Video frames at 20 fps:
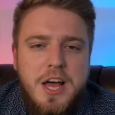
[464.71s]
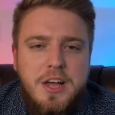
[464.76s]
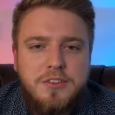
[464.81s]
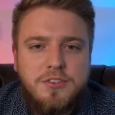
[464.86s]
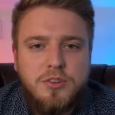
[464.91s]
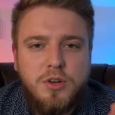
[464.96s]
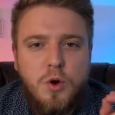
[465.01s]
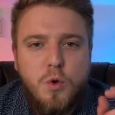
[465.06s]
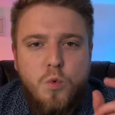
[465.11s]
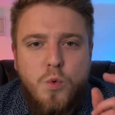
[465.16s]

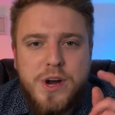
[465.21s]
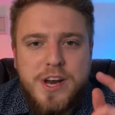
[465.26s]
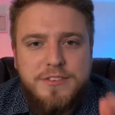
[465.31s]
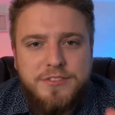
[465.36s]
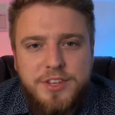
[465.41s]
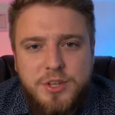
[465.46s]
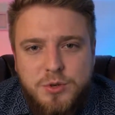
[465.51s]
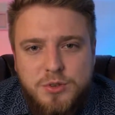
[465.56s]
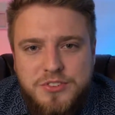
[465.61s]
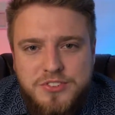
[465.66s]
So
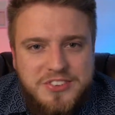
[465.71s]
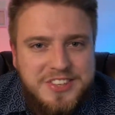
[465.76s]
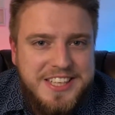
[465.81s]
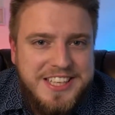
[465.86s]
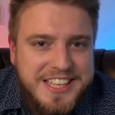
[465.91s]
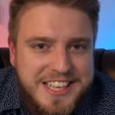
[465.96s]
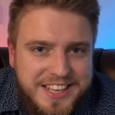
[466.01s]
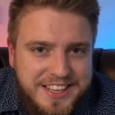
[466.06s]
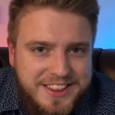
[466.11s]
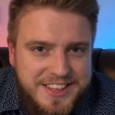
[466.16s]
whatever you
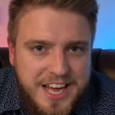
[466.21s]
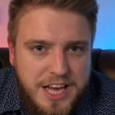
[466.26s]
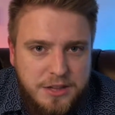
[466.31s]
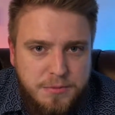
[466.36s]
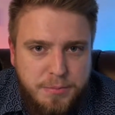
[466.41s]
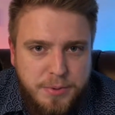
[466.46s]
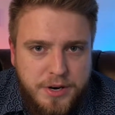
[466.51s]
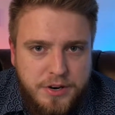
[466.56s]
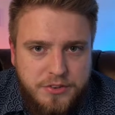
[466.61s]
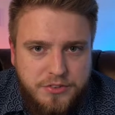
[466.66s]
see in
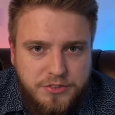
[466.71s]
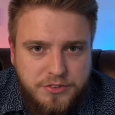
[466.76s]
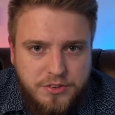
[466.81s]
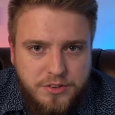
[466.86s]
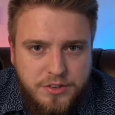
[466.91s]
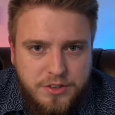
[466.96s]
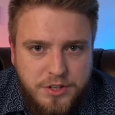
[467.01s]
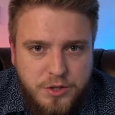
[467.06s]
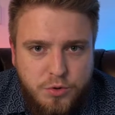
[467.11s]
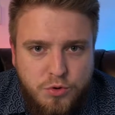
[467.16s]
that
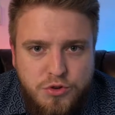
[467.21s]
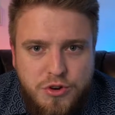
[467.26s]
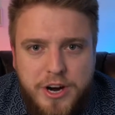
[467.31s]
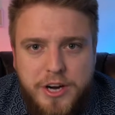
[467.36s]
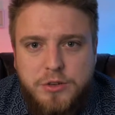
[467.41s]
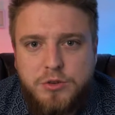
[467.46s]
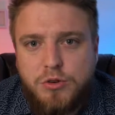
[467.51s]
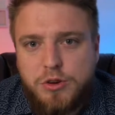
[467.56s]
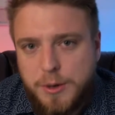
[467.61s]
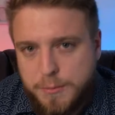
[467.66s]
person, you
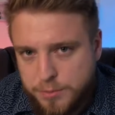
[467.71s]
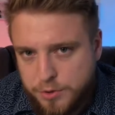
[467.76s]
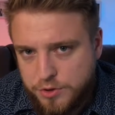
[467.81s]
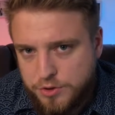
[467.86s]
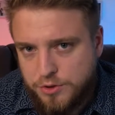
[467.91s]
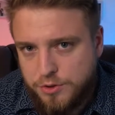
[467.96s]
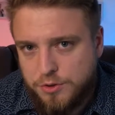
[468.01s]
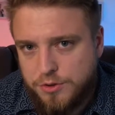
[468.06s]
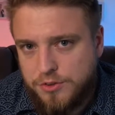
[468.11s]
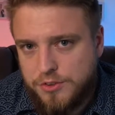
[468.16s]
try to
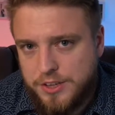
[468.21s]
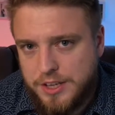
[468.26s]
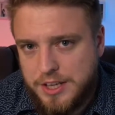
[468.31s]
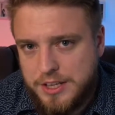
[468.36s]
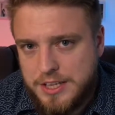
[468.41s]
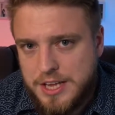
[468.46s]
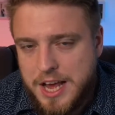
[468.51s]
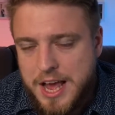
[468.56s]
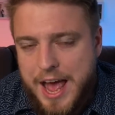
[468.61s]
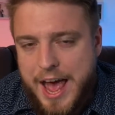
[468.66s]
reproduce
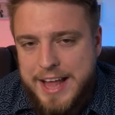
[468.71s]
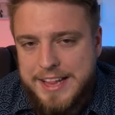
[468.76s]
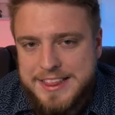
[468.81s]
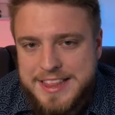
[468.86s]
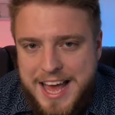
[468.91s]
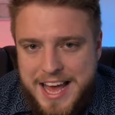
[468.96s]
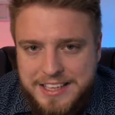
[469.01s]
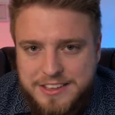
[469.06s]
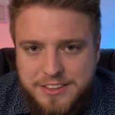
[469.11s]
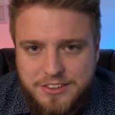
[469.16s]
it, and
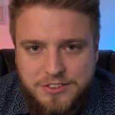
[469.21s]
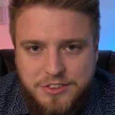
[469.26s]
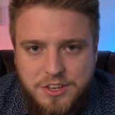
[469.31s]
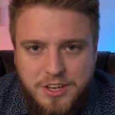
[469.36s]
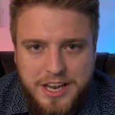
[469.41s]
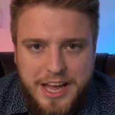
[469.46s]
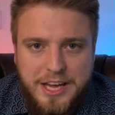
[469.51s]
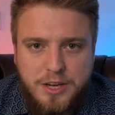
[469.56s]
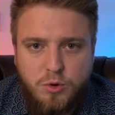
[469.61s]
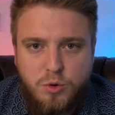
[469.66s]
that is the
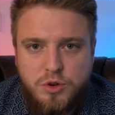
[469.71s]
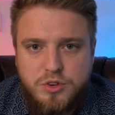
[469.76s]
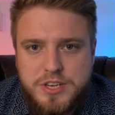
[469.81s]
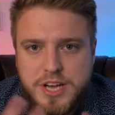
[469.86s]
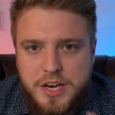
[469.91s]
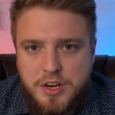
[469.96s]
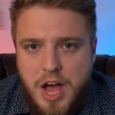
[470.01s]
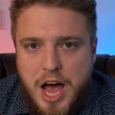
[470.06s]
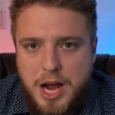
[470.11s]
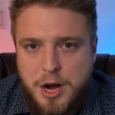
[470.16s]
language
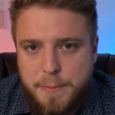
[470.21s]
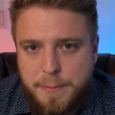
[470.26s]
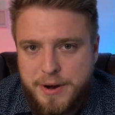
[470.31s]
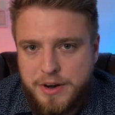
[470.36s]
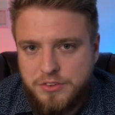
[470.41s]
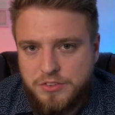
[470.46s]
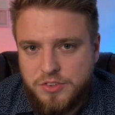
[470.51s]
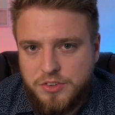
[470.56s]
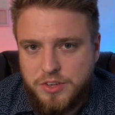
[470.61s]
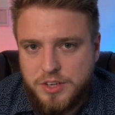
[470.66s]
that the other
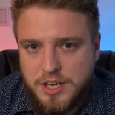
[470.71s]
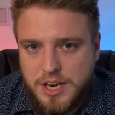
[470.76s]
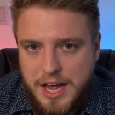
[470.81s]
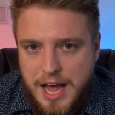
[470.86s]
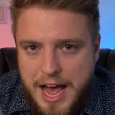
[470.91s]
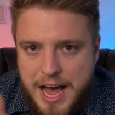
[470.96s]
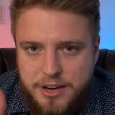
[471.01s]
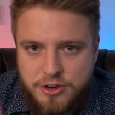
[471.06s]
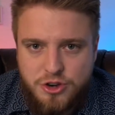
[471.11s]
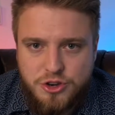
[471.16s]
person
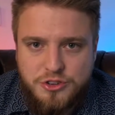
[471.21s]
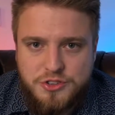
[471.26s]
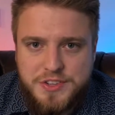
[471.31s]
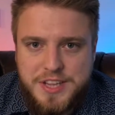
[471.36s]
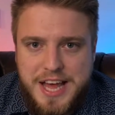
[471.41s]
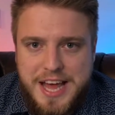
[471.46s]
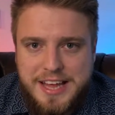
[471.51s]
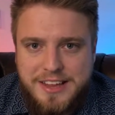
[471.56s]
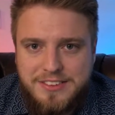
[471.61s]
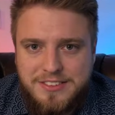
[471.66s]

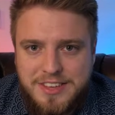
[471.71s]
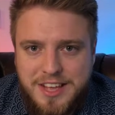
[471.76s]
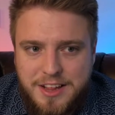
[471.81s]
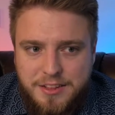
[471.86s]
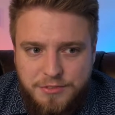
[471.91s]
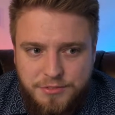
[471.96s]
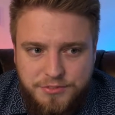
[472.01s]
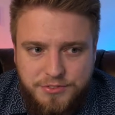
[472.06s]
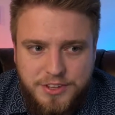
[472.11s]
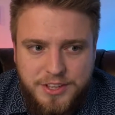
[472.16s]
understands
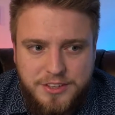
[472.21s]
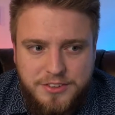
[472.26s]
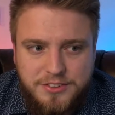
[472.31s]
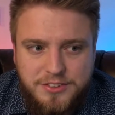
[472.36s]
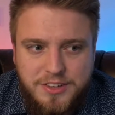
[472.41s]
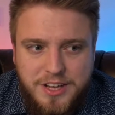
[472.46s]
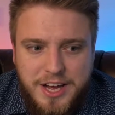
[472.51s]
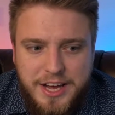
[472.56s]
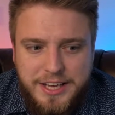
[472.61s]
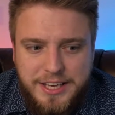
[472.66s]
and
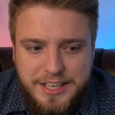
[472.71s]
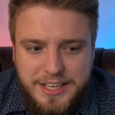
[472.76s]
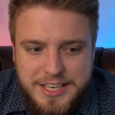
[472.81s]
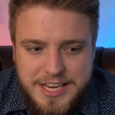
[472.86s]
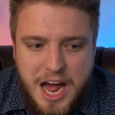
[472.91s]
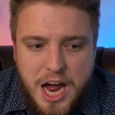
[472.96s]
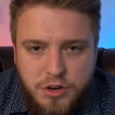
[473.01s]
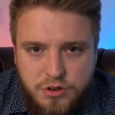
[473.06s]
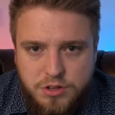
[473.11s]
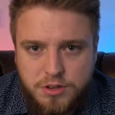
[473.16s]
feels like
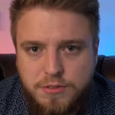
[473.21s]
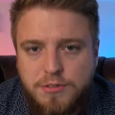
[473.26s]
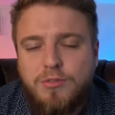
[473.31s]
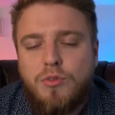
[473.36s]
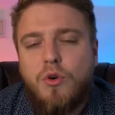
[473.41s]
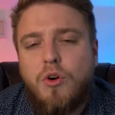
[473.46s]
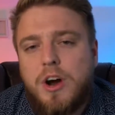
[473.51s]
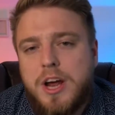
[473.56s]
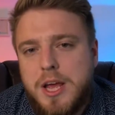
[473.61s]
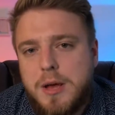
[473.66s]
natural
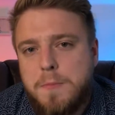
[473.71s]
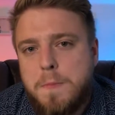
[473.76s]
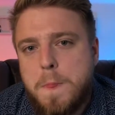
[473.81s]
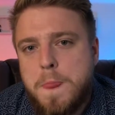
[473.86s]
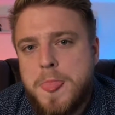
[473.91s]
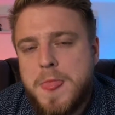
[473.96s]
for him.